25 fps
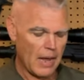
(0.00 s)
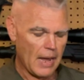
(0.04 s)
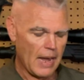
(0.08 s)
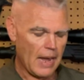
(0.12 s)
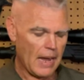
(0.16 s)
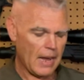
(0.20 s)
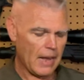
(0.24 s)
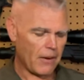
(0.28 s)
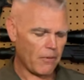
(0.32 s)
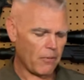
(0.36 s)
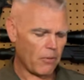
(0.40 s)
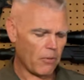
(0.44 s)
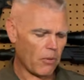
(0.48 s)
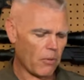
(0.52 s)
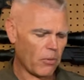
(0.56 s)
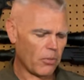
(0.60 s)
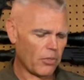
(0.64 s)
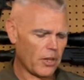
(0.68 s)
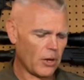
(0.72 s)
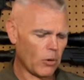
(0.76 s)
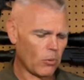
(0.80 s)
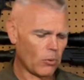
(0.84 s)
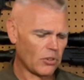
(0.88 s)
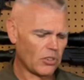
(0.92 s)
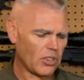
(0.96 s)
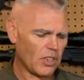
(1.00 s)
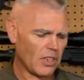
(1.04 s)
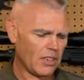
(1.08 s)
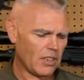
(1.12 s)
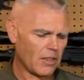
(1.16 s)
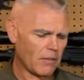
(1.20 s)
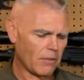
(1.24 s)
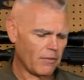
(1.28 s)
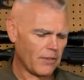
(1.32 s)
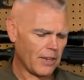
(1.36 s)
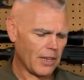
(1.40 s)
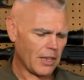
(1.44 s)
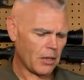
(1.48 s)
and there was a
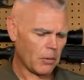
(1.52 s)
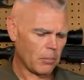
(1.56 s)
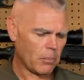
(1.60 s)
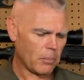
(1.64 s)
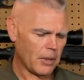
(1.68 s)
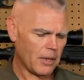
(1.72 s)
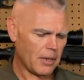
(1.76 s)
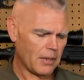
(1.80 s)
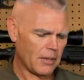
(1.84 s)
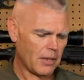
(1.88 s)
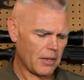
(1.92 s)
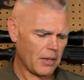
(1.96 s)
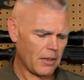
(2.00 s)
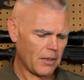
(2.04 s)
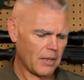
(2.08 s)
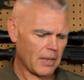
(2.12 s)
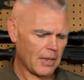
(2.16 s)
development